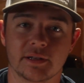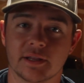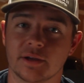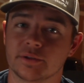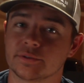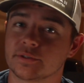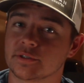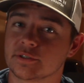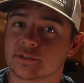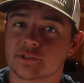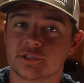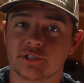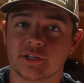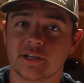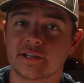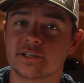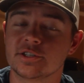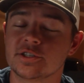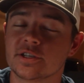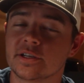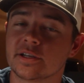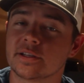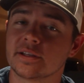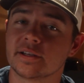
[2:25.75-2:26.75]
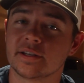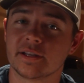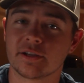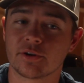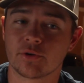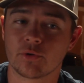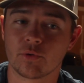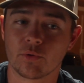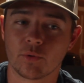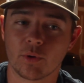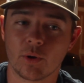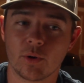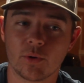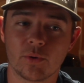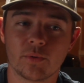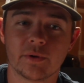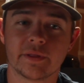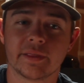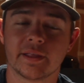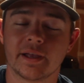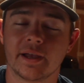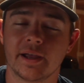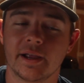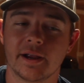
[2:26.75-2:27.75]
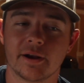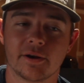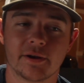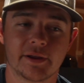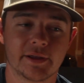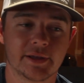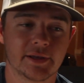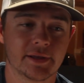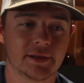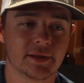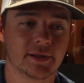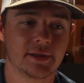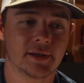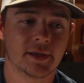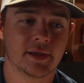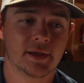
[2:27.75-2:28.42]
Delta is changing and they didn't grow in that area.